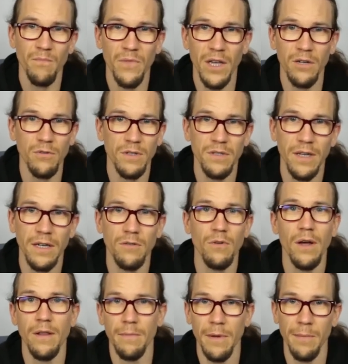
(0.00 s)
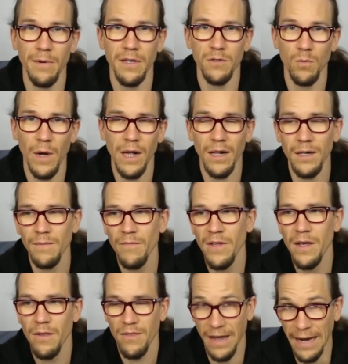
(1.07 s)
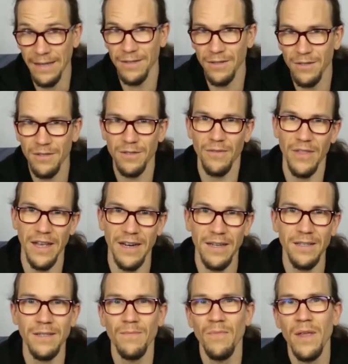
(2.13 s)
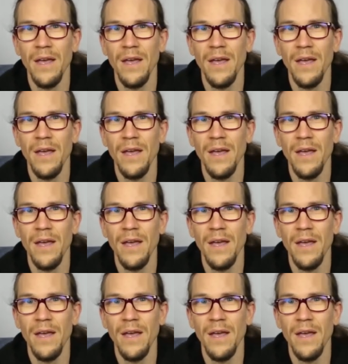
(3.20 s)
interesting to other people as well, the answers, that is.